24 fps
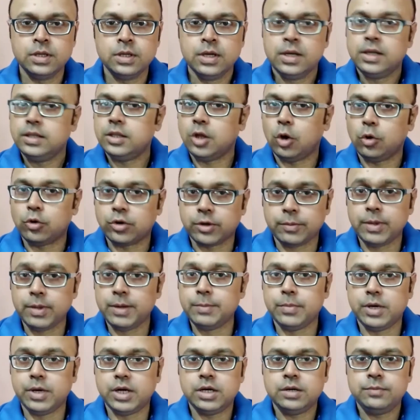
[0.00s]
Now,
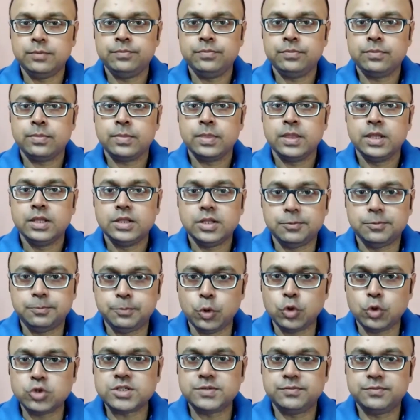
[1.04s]
remember, the
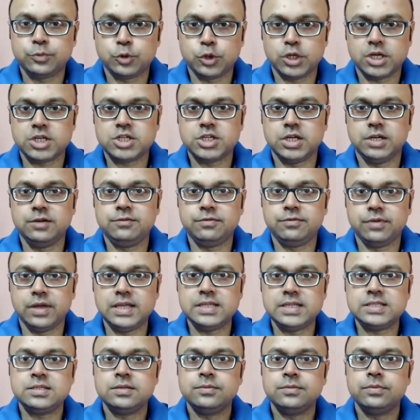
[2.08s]
post-production
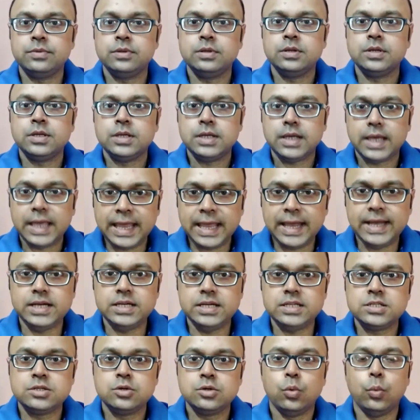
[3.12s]
phase
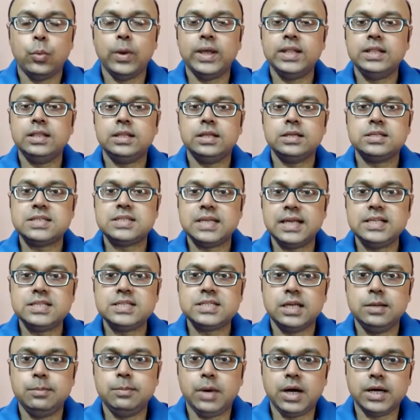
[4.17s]
ends when the
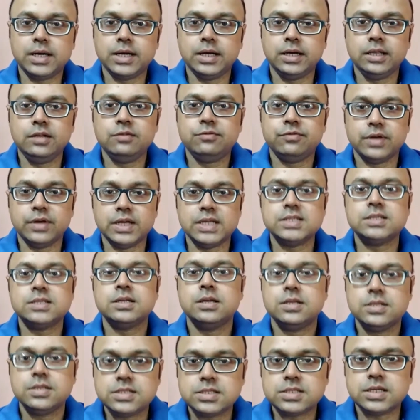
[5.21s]
sales and marketing phase
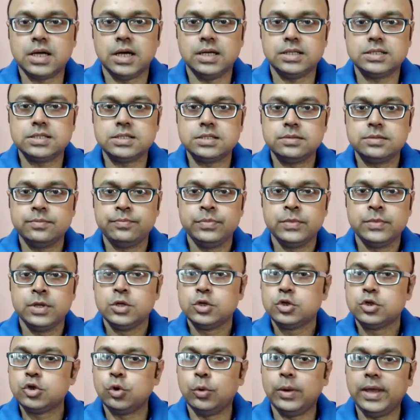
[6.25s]
starts.
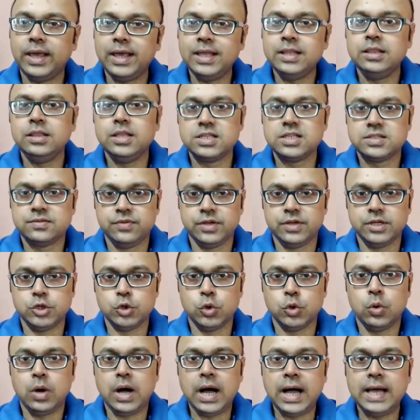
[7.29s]
So, in this
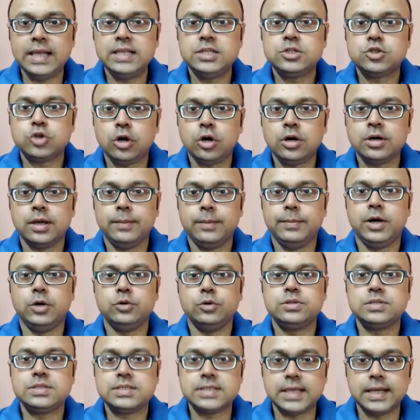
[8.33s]
video, I'll talk
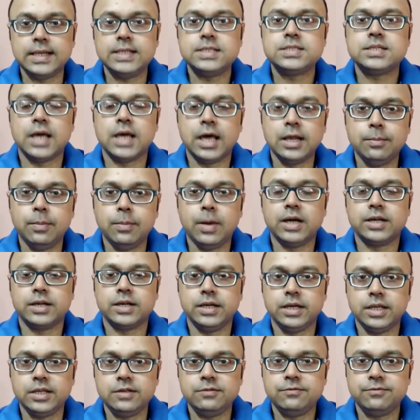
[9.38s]
about sales and
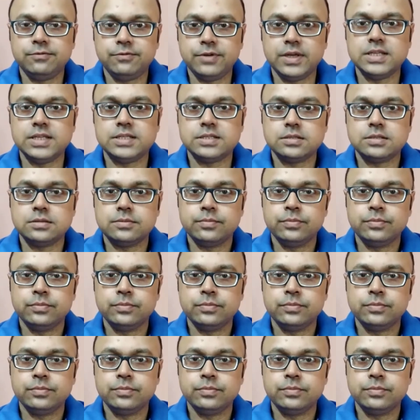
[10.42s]
marketing phase.